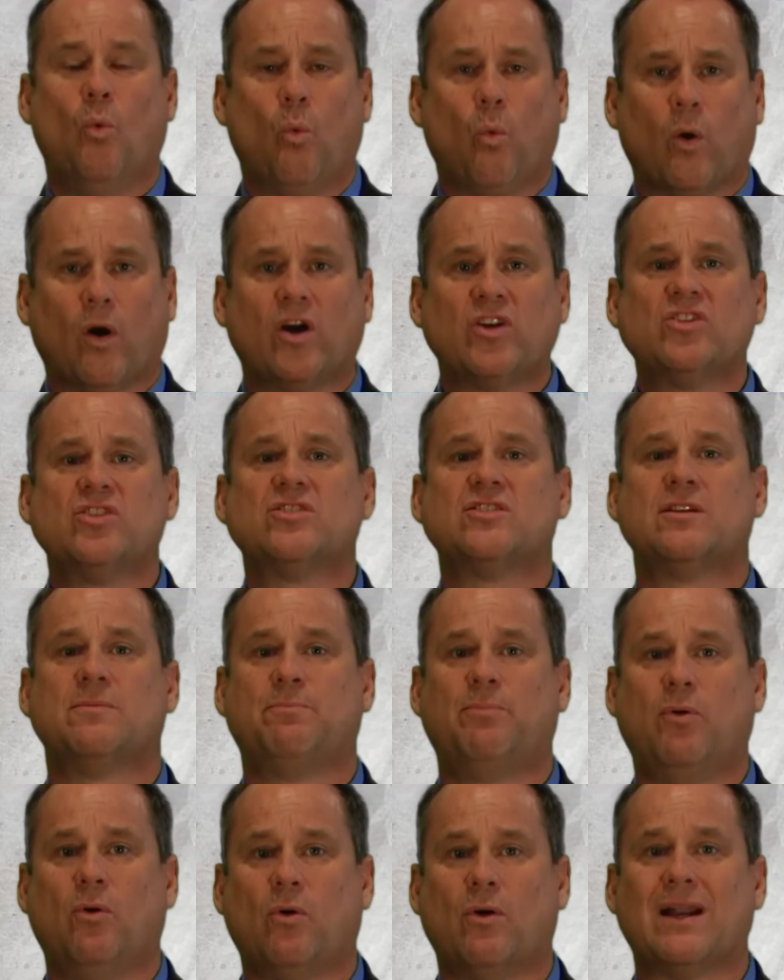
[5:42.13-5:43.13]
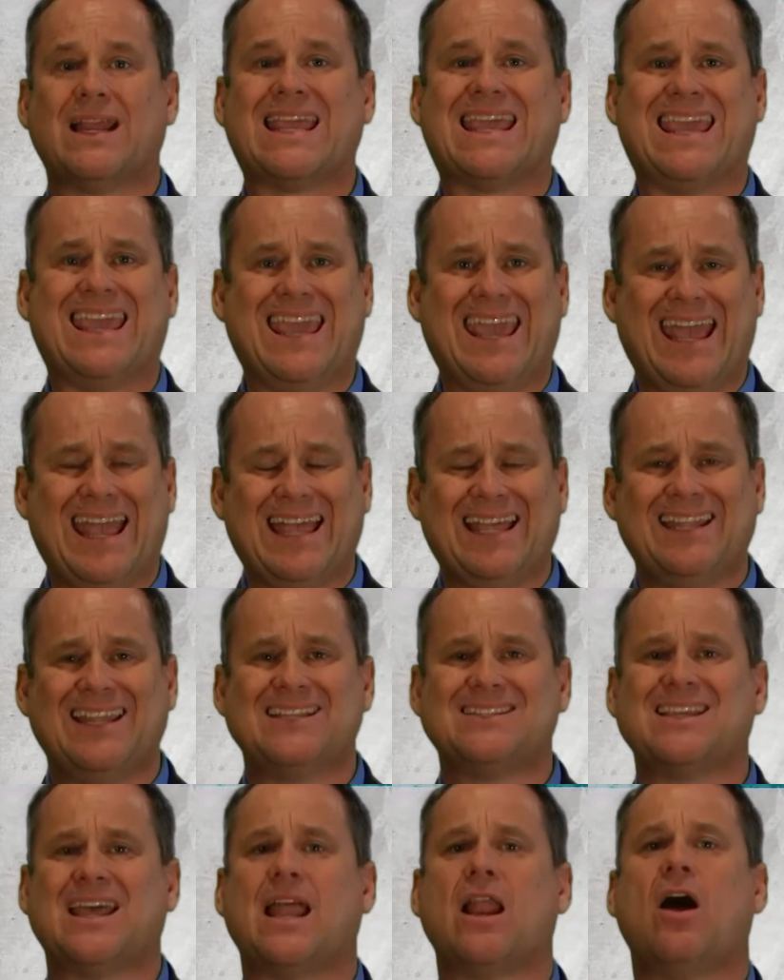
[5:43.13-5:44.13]
works to support
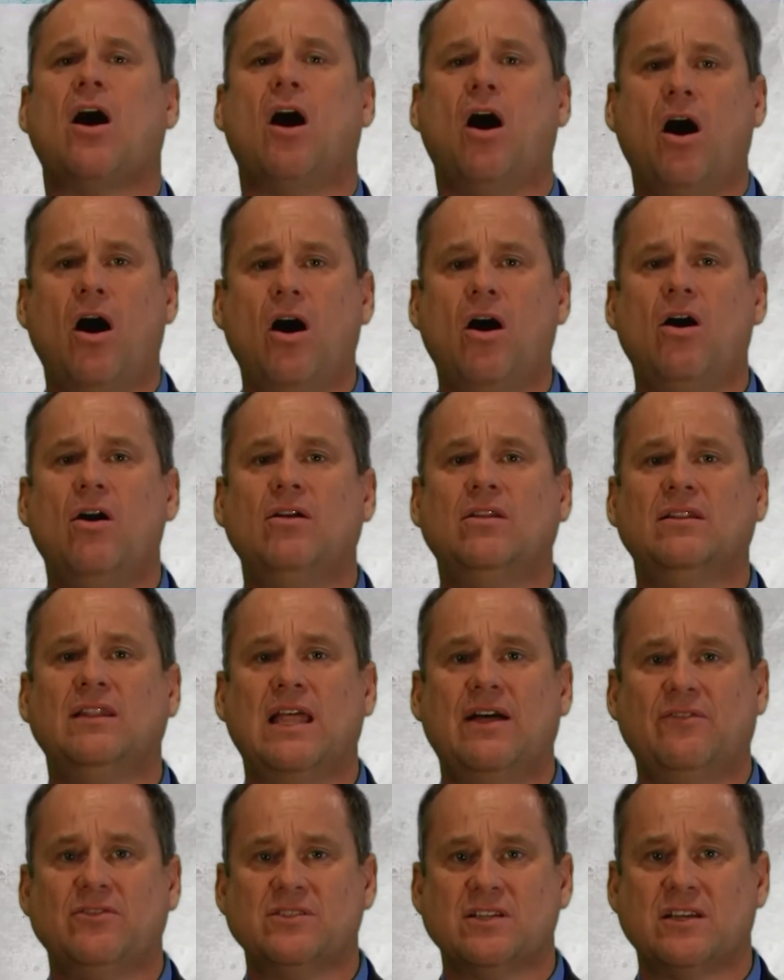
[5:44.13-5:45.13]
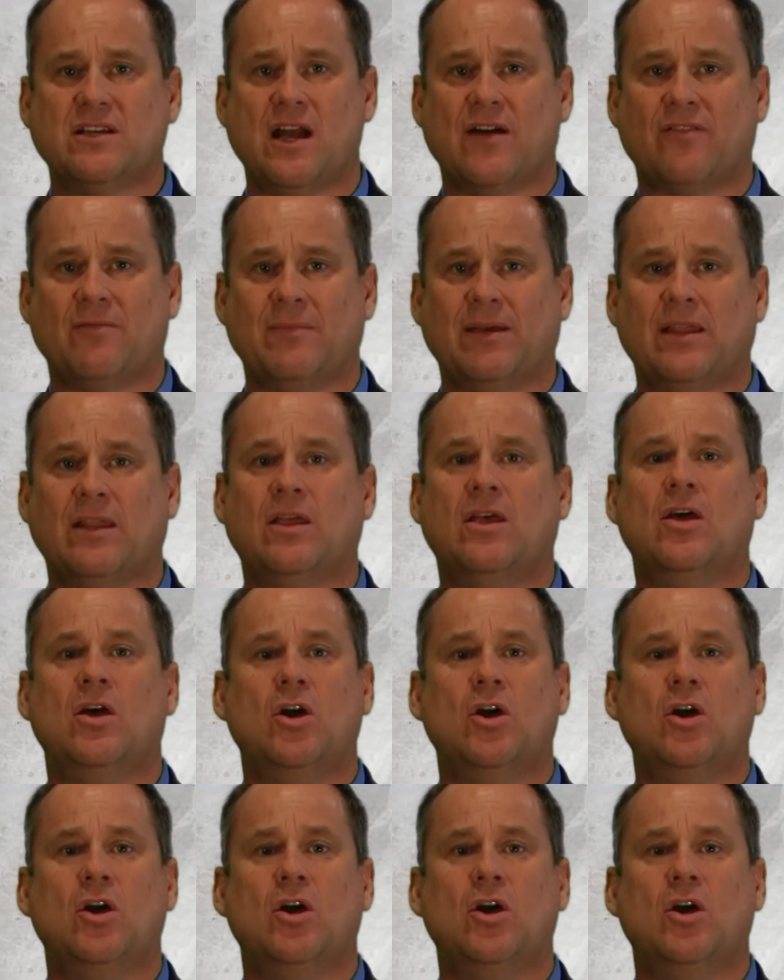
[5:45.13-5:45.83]
candidates at all levels of government